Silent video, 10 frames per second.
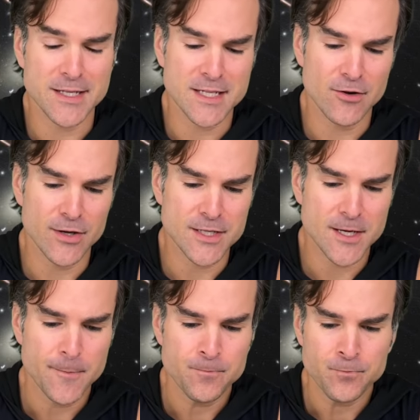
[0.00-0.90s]
series.
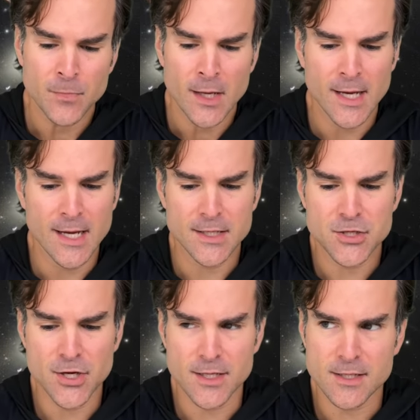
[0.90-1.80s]
It
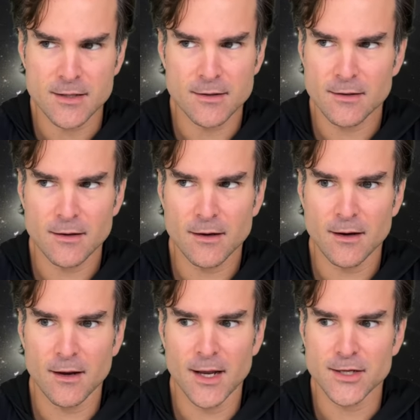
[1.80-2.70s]

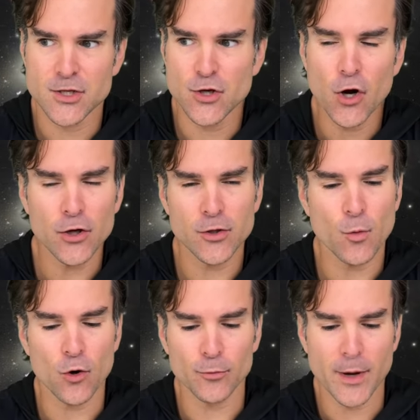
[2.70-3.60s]
took the
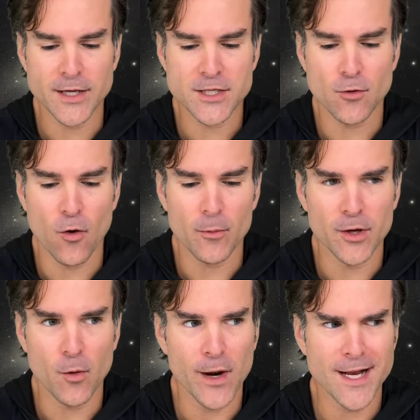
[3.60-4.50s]
world by storm. You
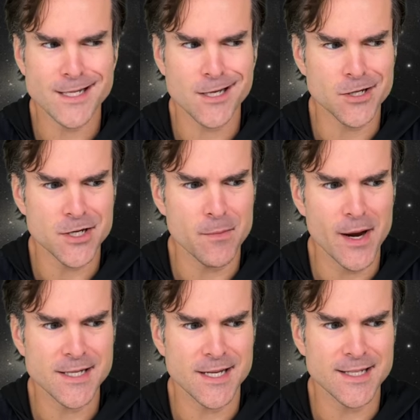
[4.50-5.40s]
know, we had such an
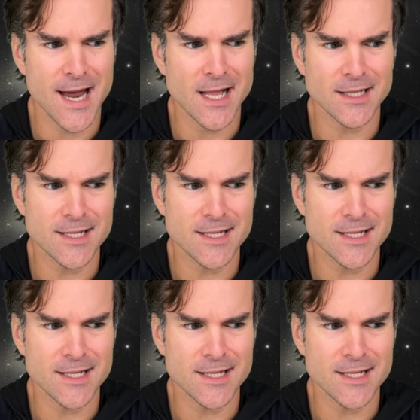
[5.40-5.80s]
amazing talent